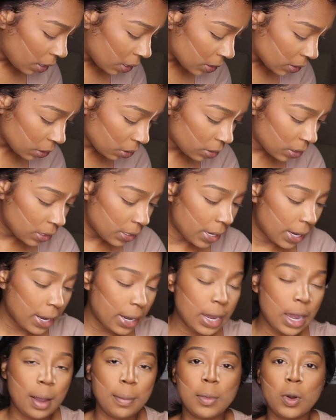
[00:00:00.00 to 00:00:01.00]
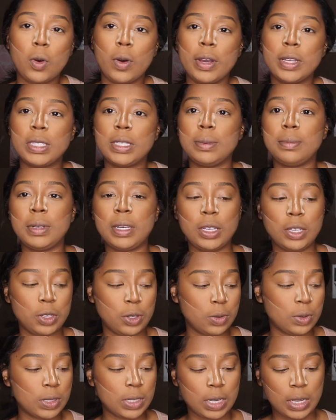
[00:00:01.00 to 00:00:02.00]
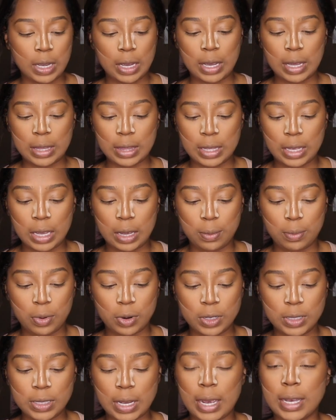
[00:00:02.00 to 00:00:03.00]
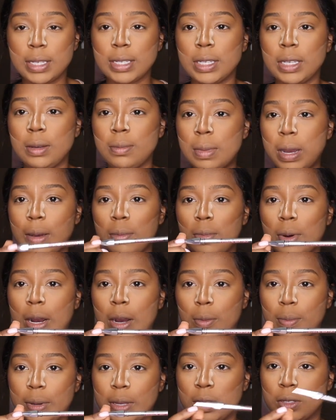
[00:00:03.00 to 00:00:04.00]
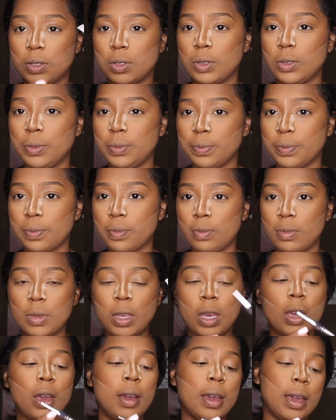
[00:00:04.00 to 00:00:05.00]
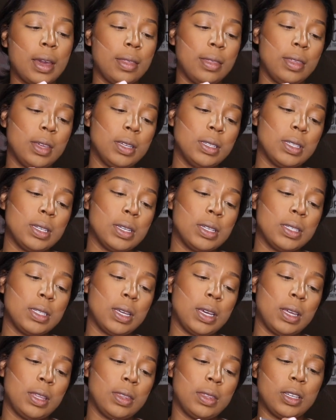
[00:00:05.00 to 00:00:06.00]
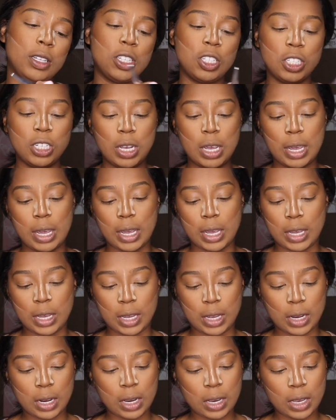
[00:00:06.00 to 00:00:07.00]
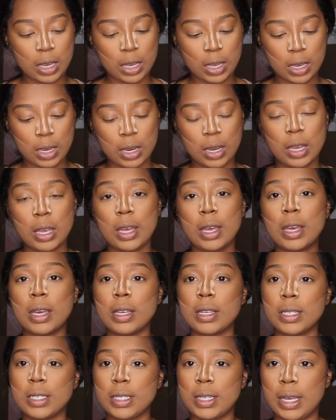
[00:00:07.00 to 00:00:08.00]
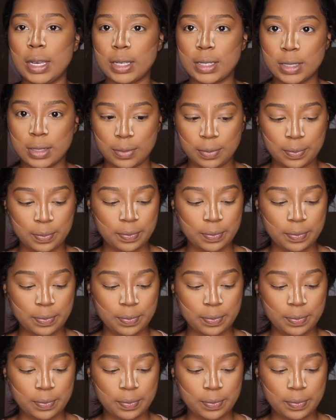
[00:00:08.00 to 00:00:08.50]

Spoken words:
So today I'm going to be using the Precisely My Brow Pencil, and this is in the shade 6.